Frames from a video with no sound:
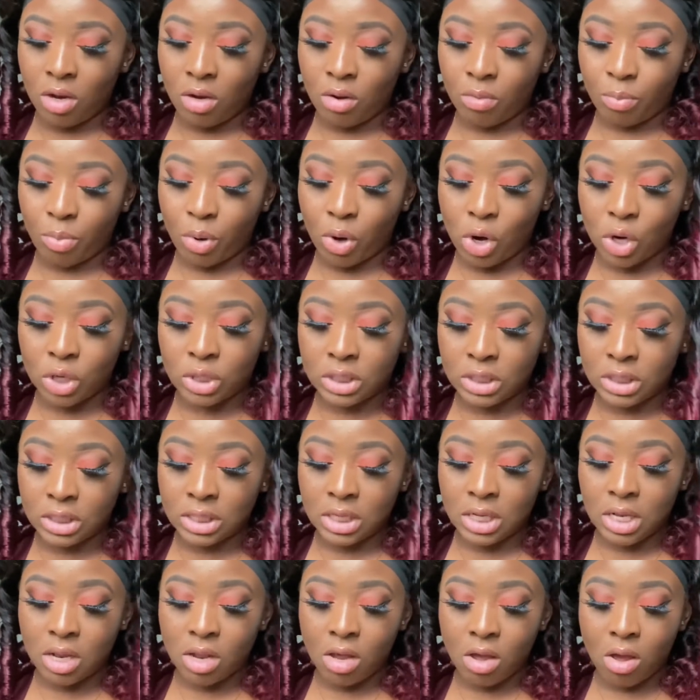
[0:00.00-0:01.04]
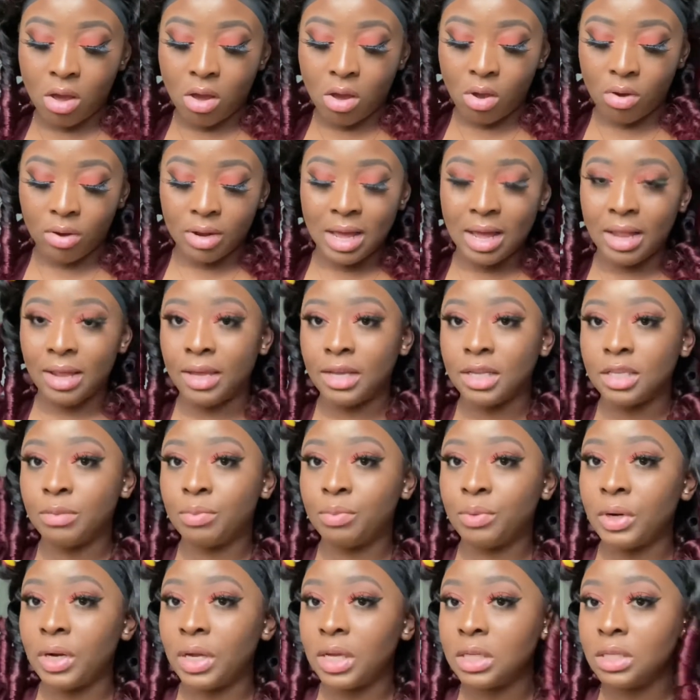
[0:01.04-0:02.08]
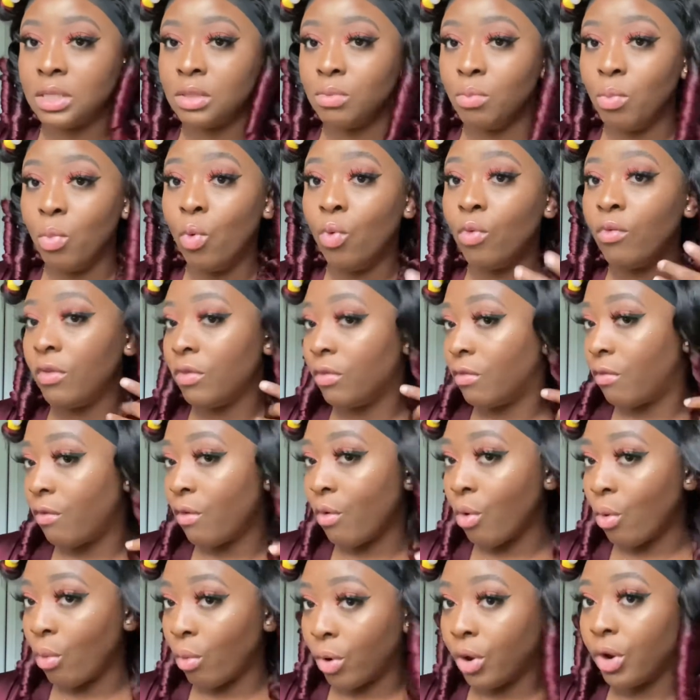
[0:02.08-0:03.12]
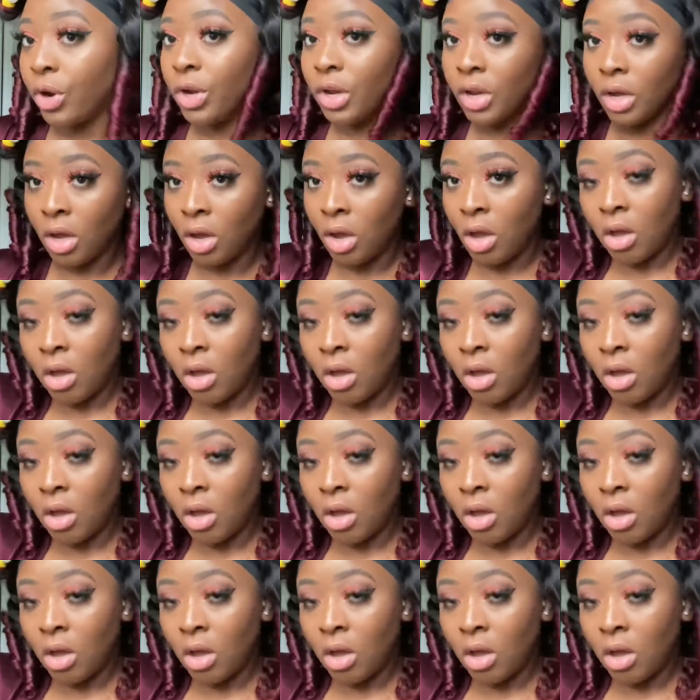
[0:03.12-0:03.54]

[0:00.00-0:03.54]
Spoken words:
purchasing on AliExpress moving forward.